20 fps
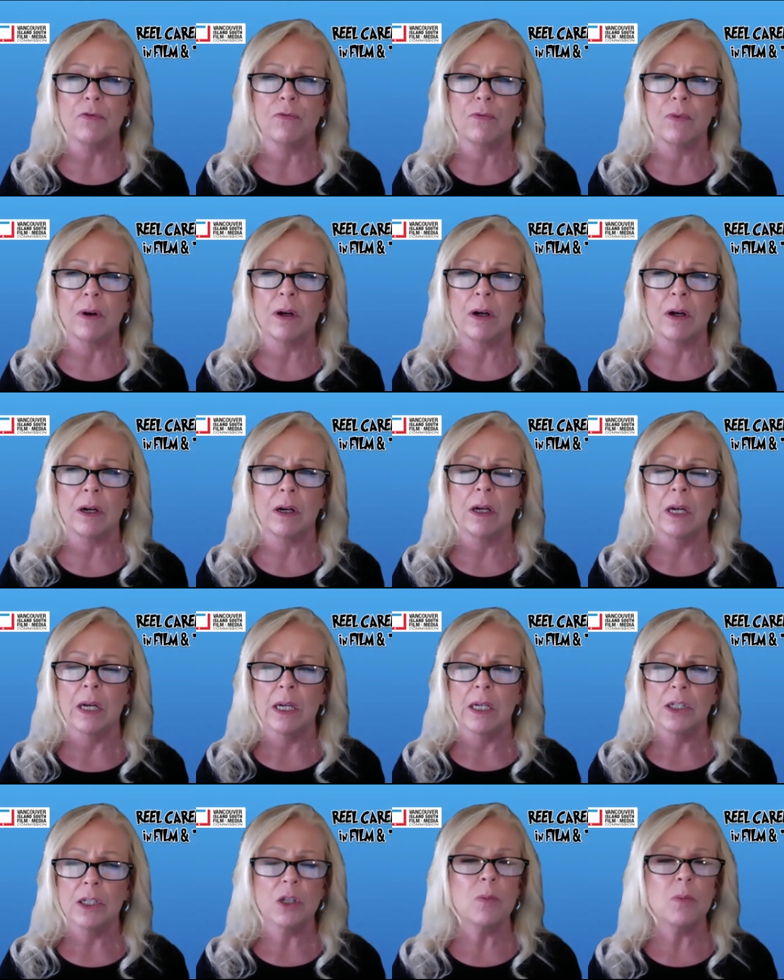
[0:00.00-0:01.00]
uh,
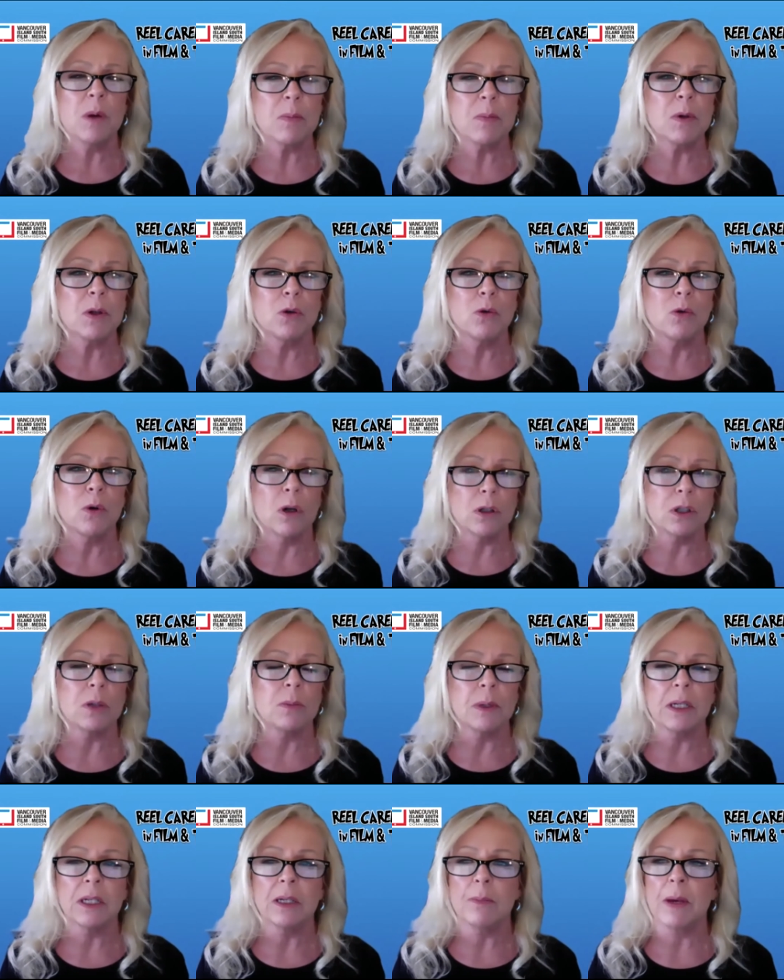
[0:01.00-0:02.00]
to the people who
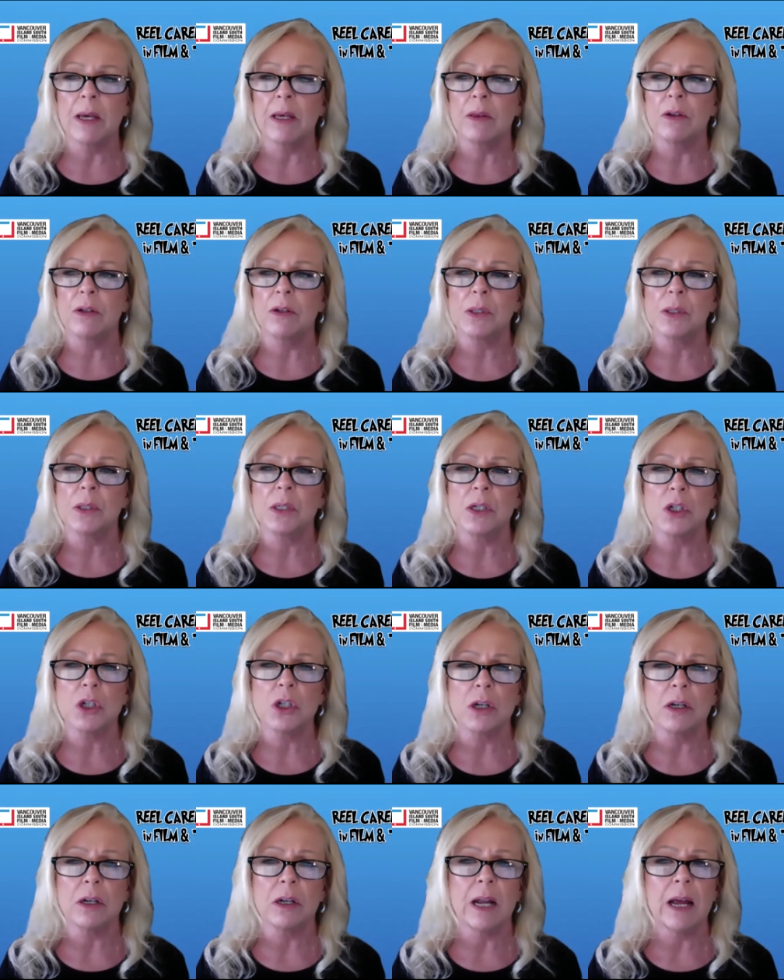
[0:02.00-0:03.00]
ultimately make the
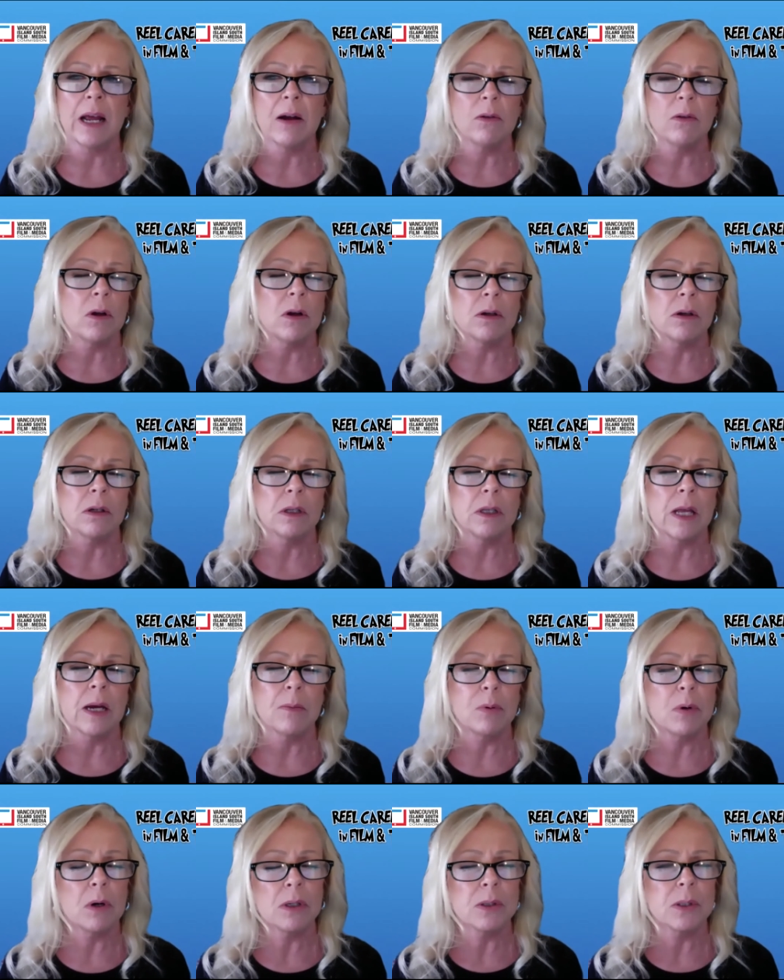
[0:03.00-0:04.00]
decision? And how long can that
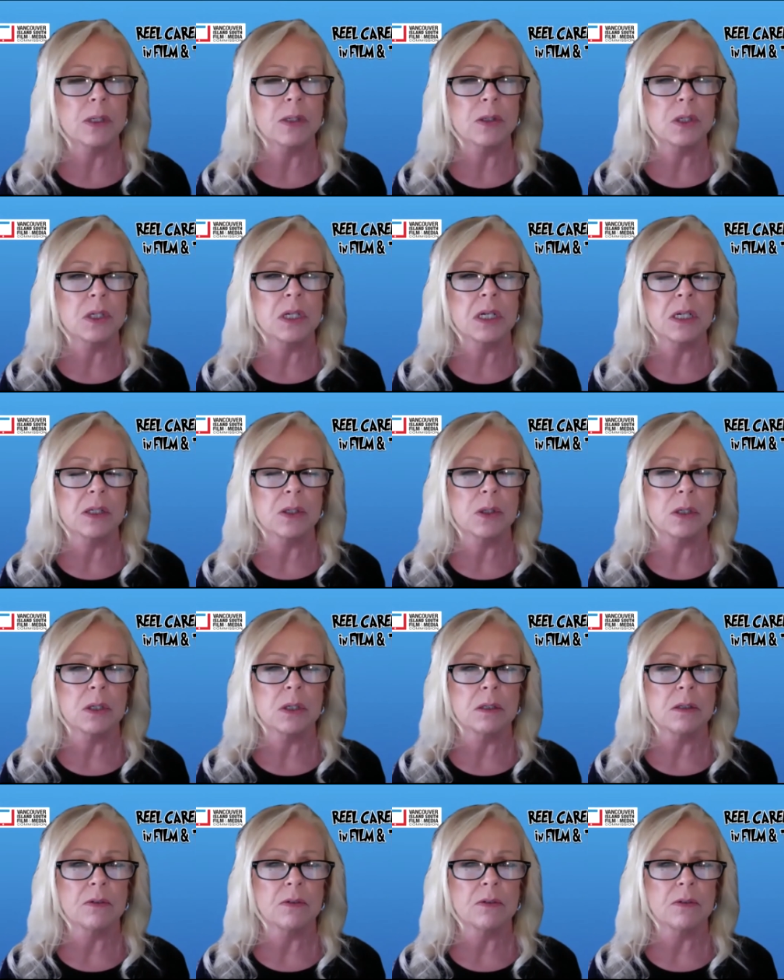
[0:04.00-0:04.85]
process take, start to